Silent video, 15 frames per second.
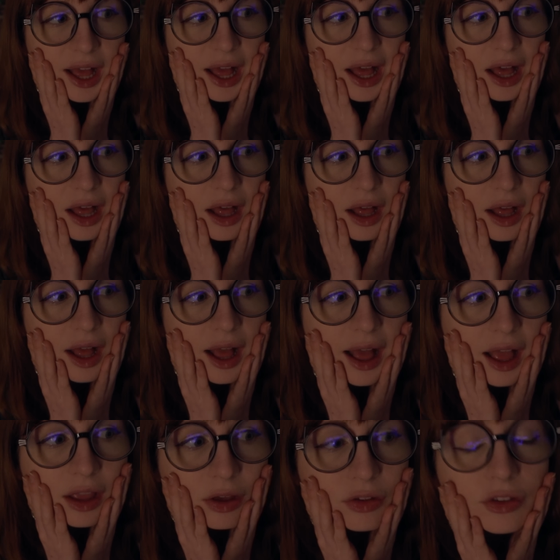I
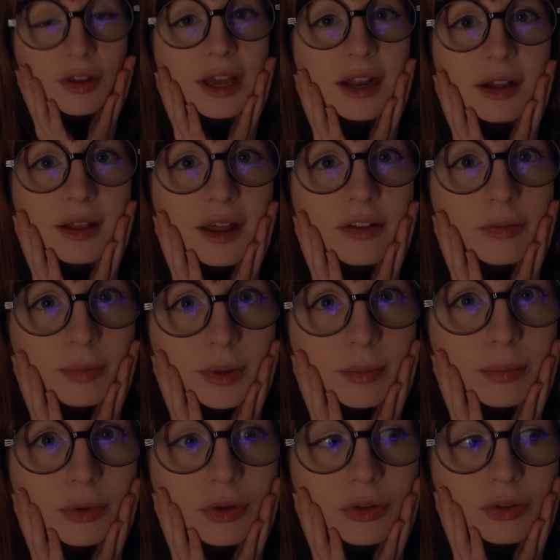also had a lot of
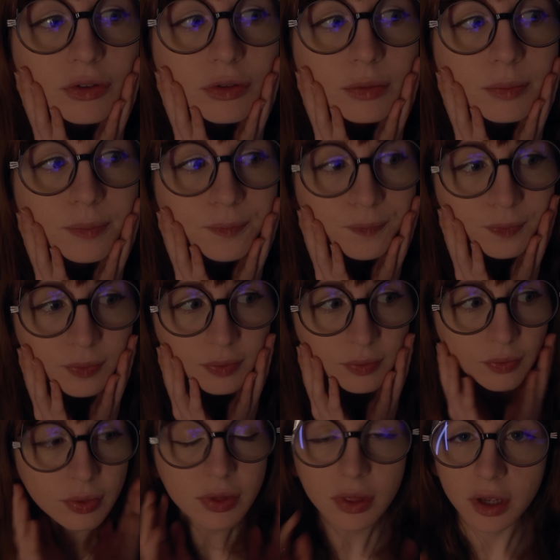pimples.
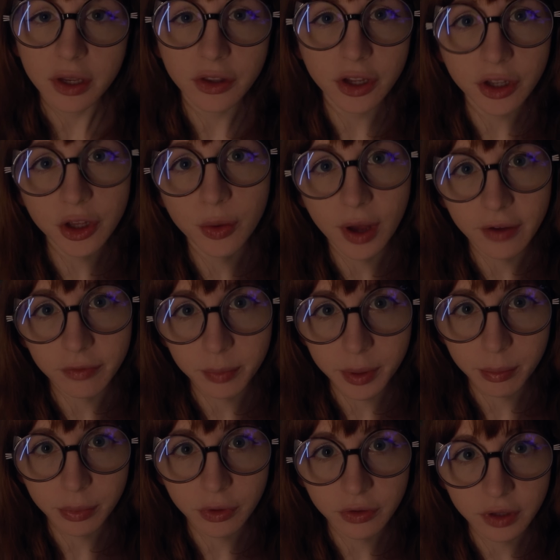Did you have
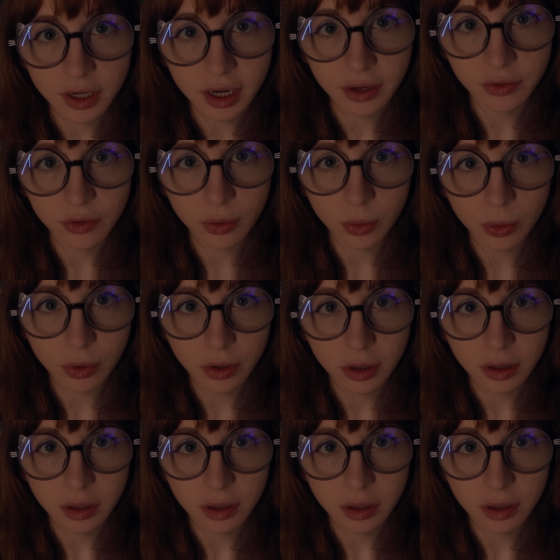pimples in high school?